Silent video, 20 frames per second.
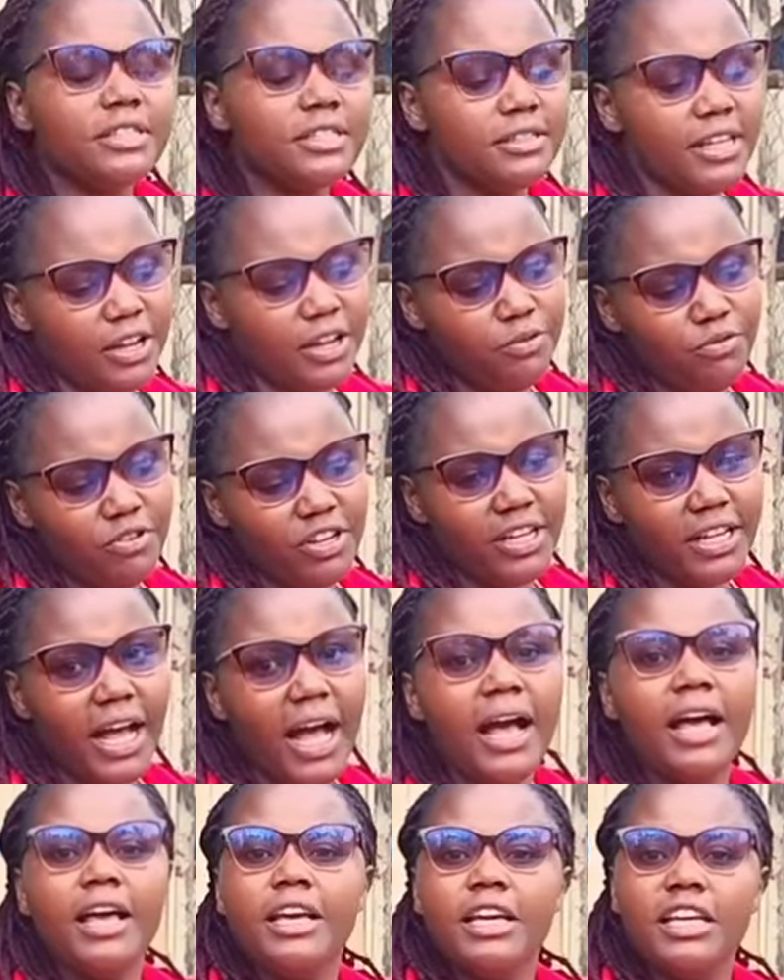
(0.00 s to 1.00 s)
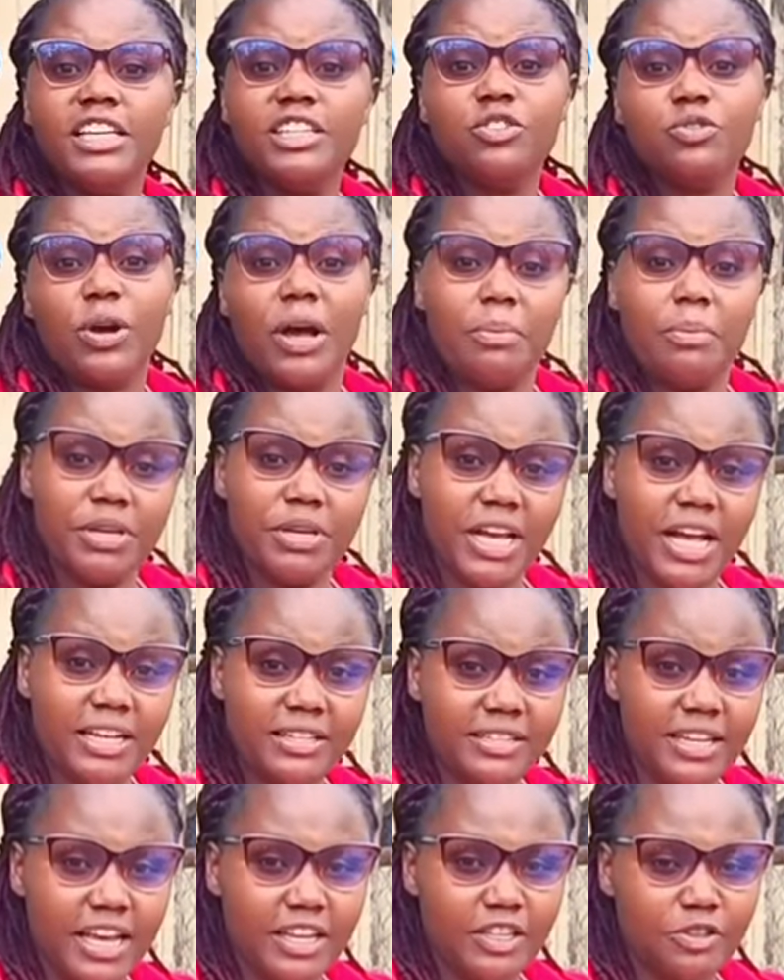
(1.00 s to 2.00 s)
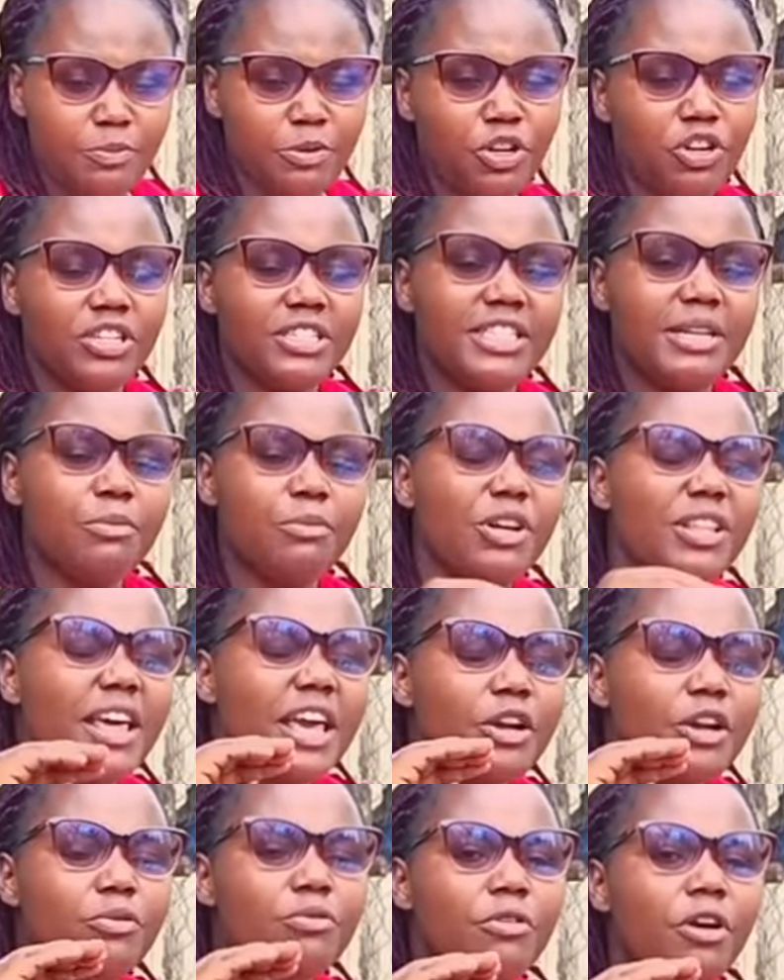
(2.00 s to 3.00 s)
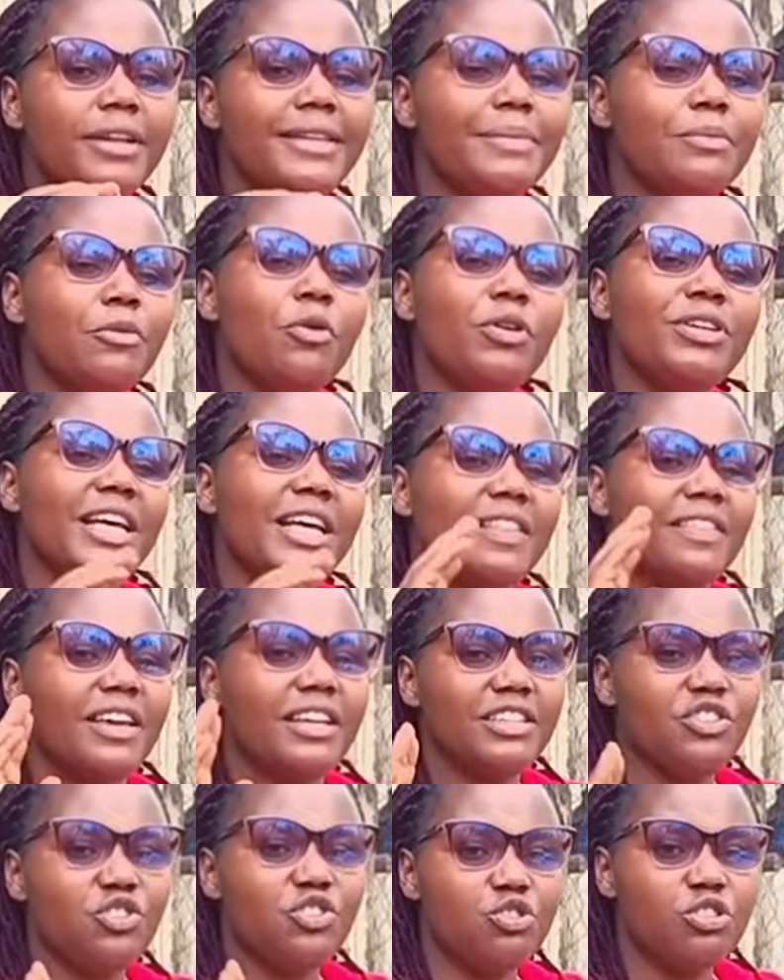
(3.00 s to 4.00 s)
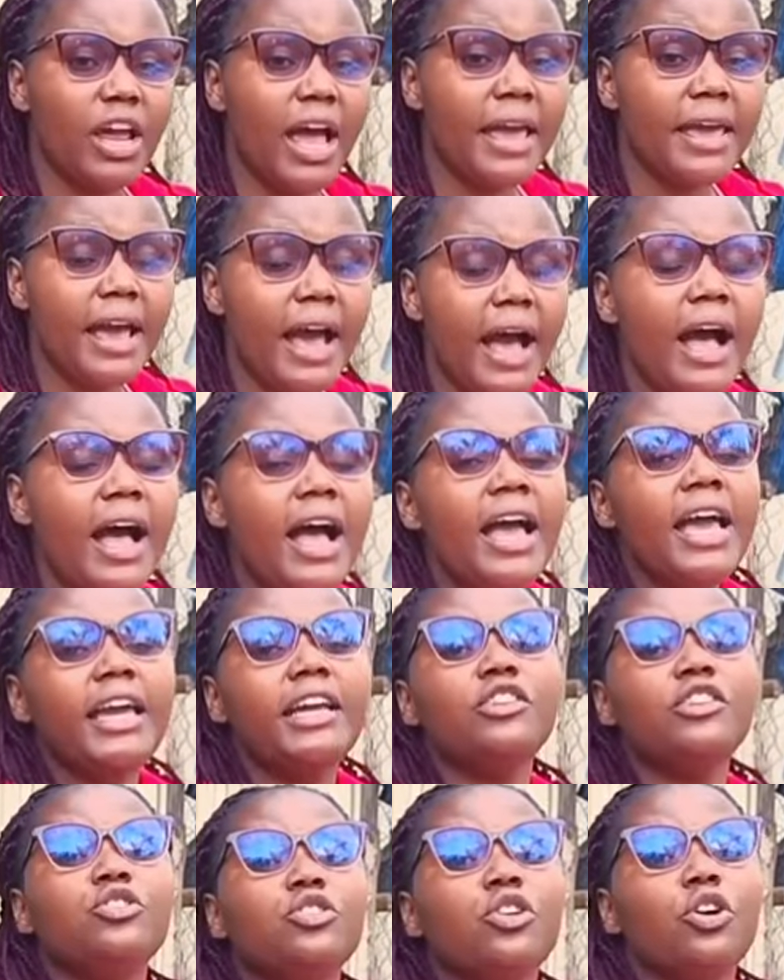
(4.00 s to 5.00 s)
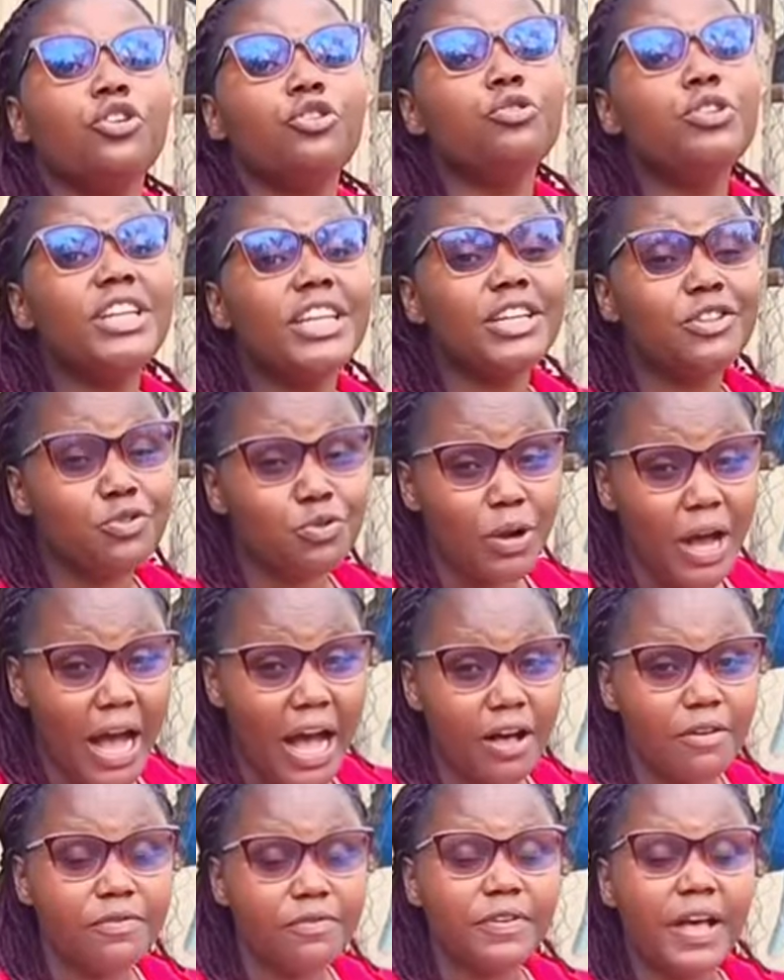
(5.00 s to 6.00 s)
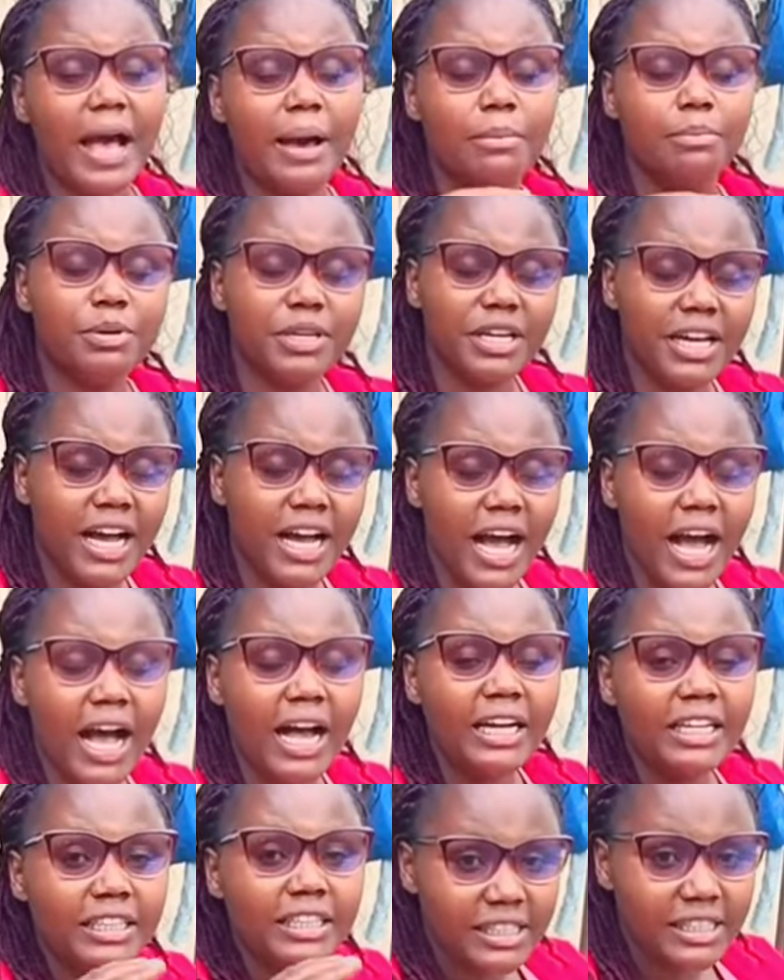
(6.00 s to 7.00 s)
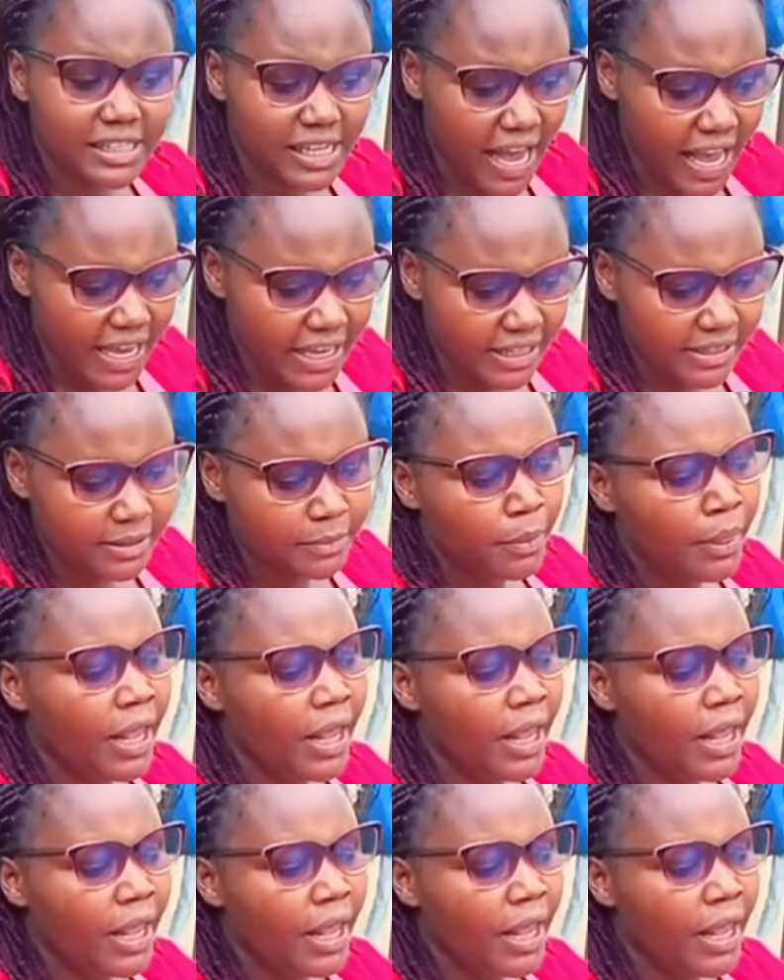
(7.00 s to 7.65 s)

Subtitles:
the drinker into a bigger size, because the more they grow, the more water they desire, and so you need to have a bigger size.